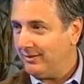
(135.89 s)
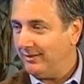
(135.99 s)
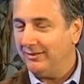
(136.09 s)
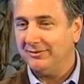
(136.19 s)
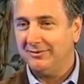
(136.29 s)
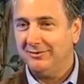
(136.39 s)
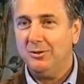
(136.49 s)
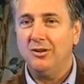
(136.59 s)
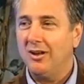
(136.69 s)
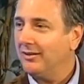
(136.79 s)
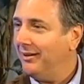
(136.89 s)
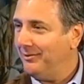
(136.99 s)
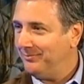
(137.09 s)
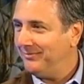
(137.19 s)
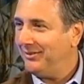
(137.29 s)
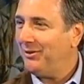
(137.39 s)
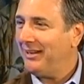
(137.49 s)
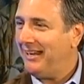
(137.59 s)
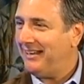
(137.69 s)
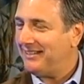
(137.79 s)
Uh, oh, a long time,
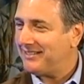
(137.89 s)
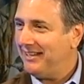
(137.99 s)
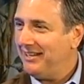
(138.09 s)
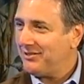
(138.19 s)
early 80s.